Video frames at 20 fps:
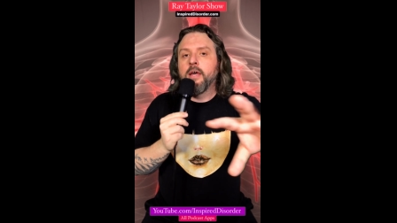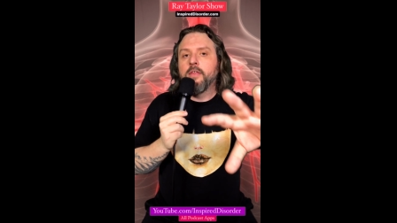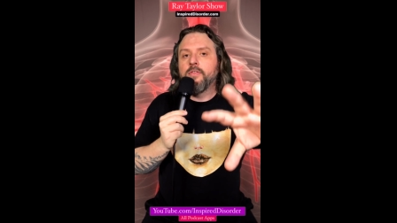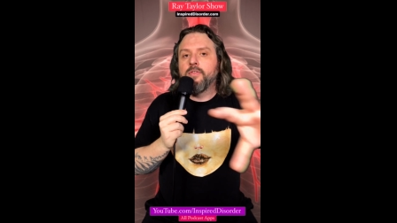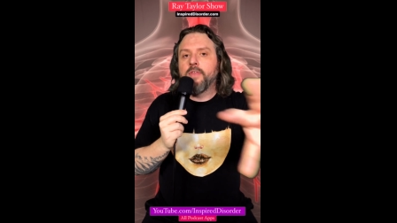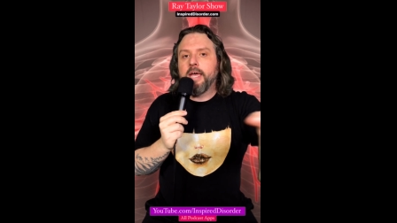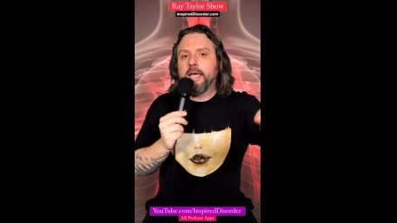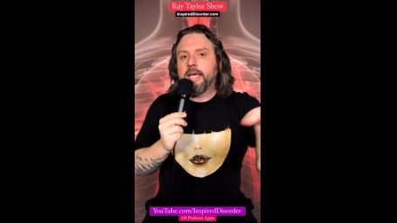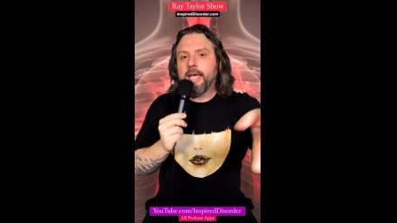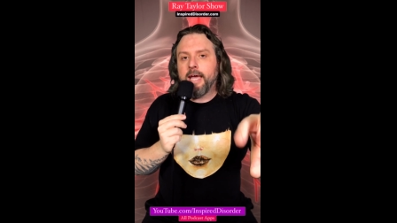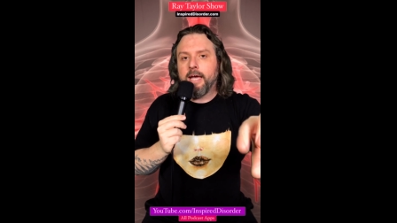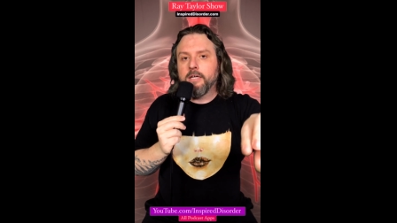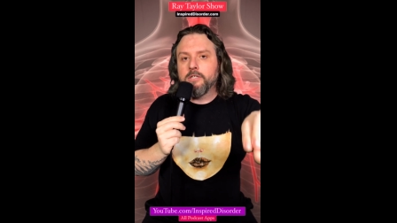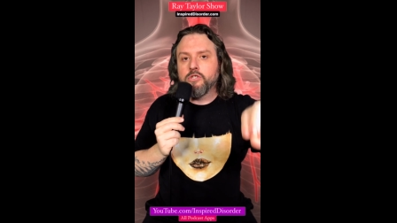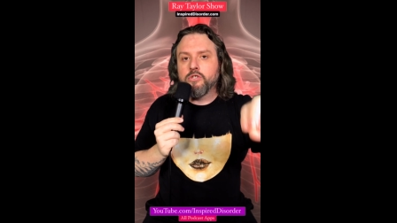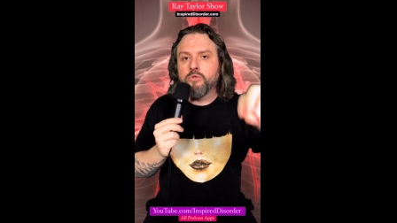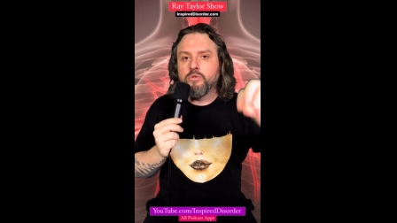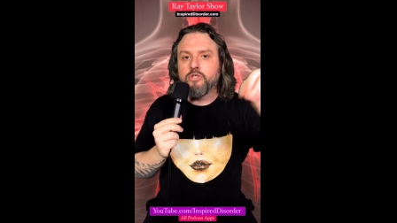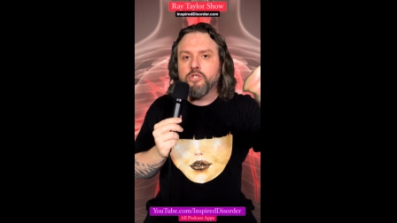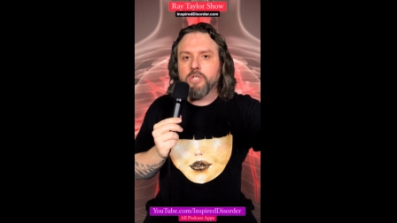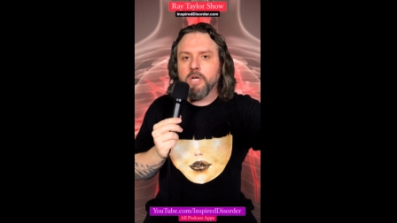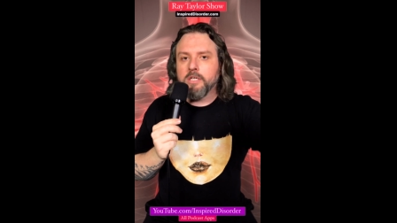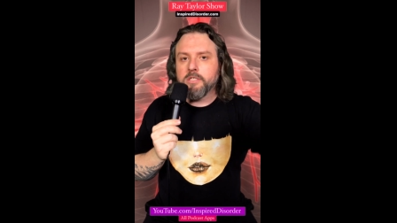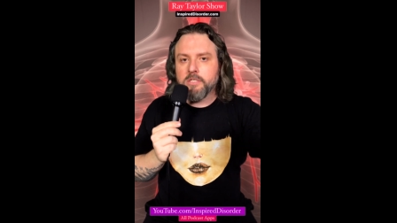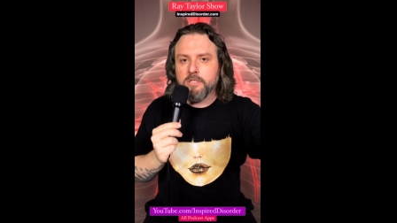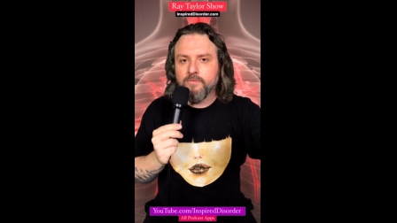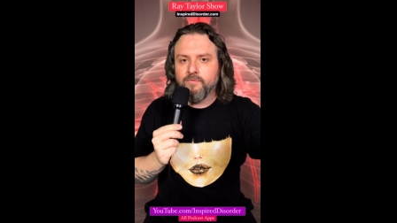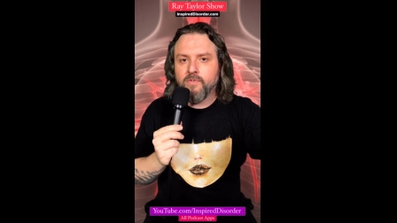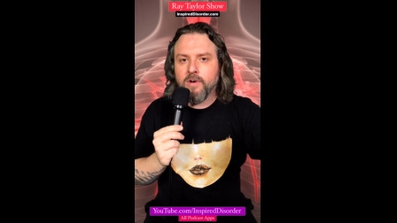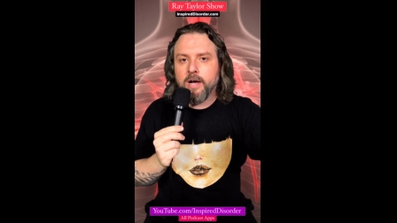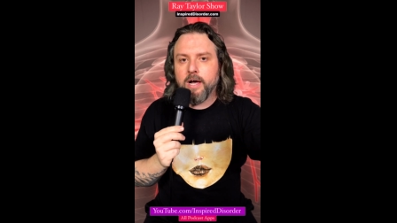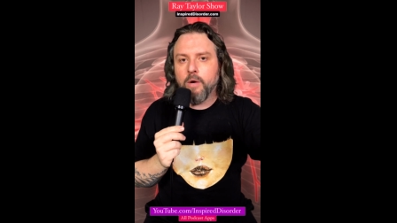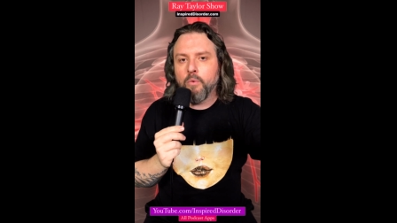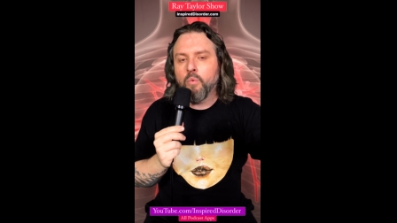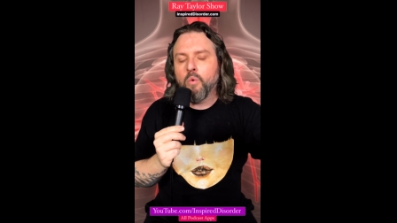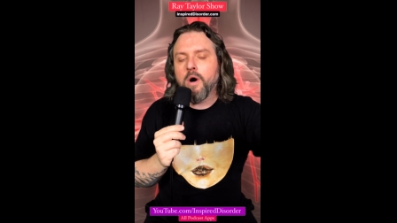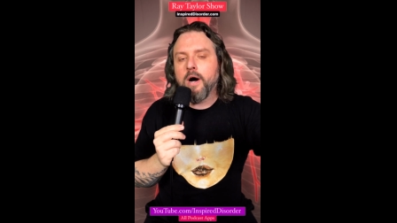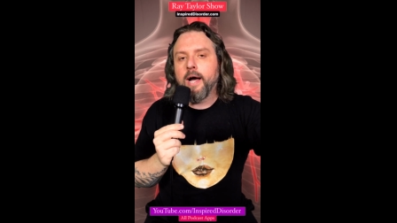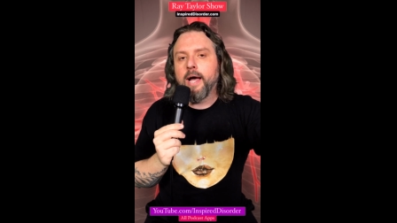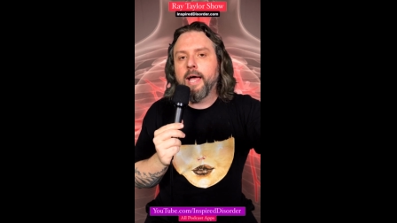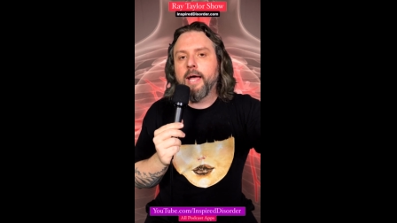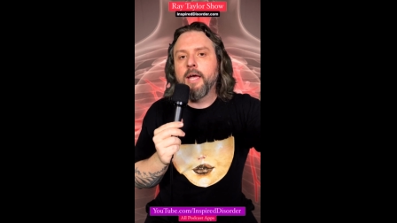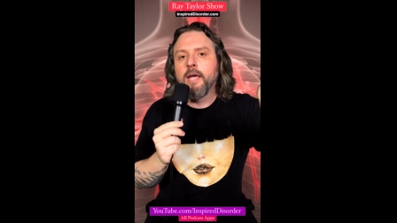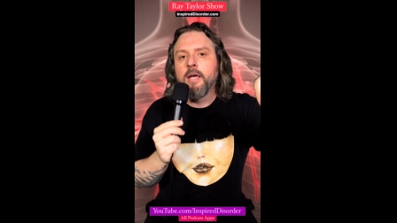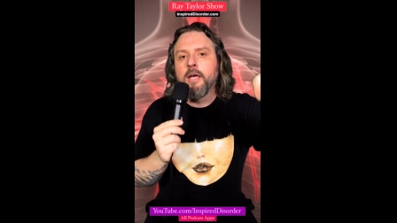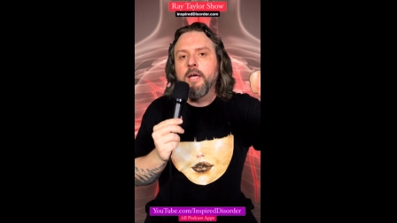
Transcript: they can to justify why